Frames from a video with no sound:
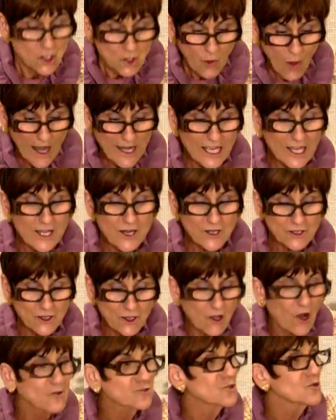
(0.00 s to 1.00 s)
20 years
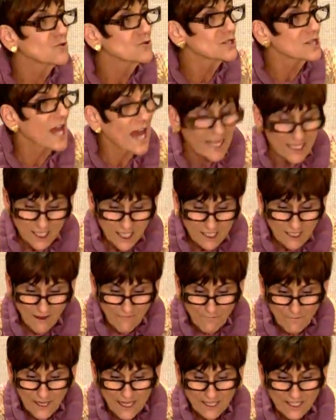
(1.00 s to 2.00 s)
ago, two slices
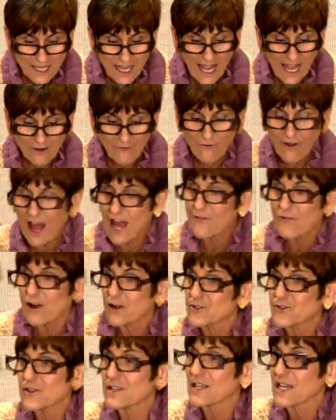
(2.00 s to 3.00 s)
of pizza had
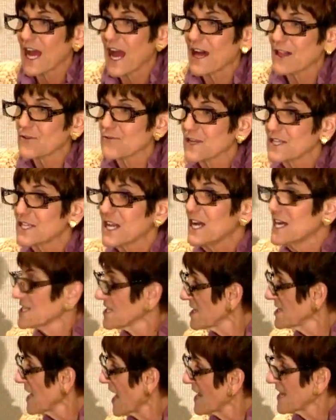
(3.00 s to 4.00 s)
500 calories.
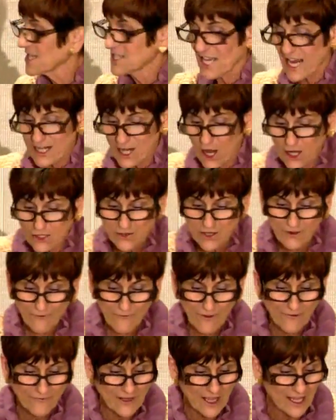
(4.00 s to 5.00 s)
Today, it's
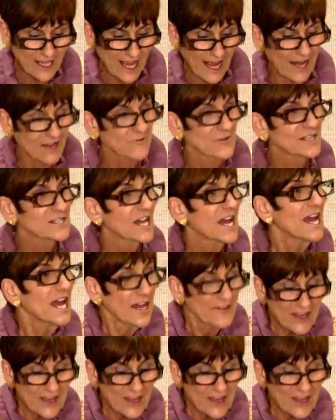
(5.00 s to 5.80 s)
850 calories.